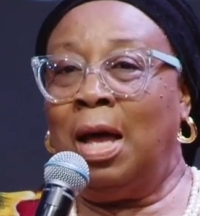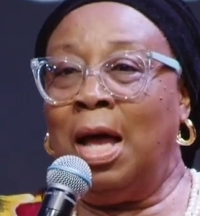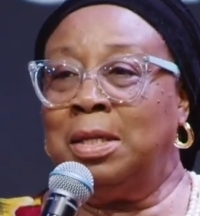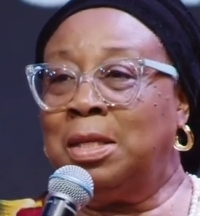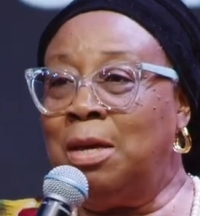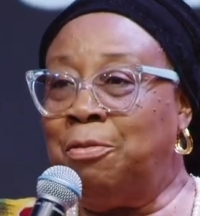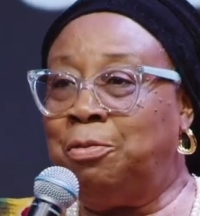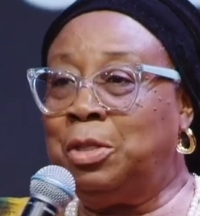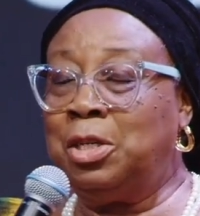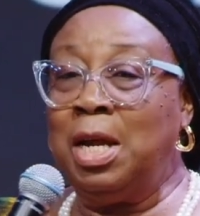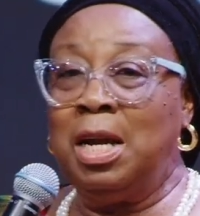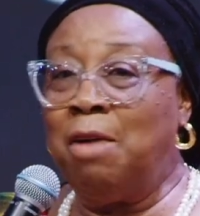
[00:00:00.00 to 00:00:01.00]
as a
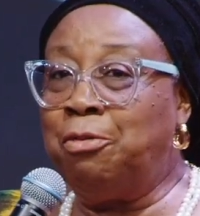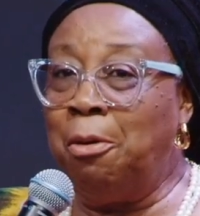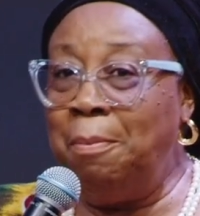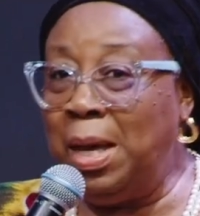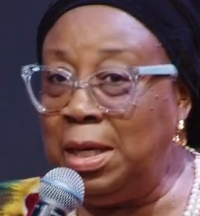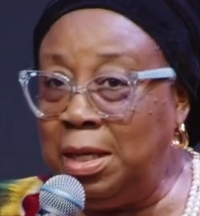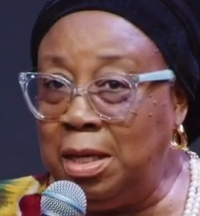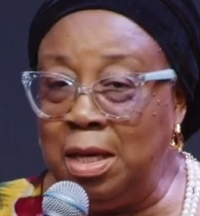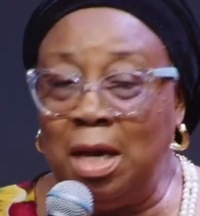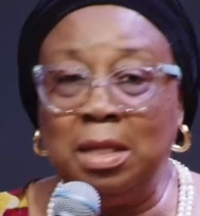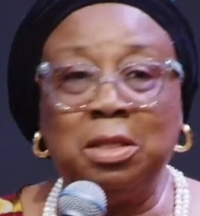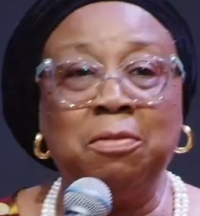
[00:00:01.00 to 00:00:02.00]
trainer for many
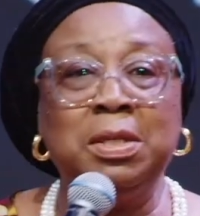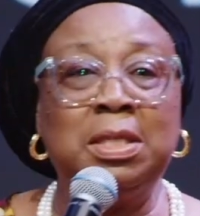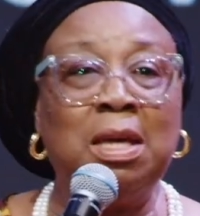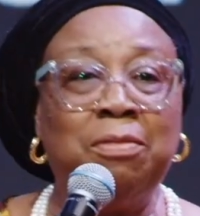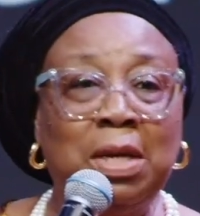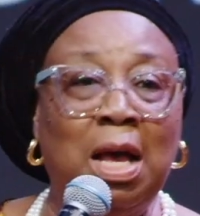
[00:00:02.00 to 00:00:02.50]
years of the 7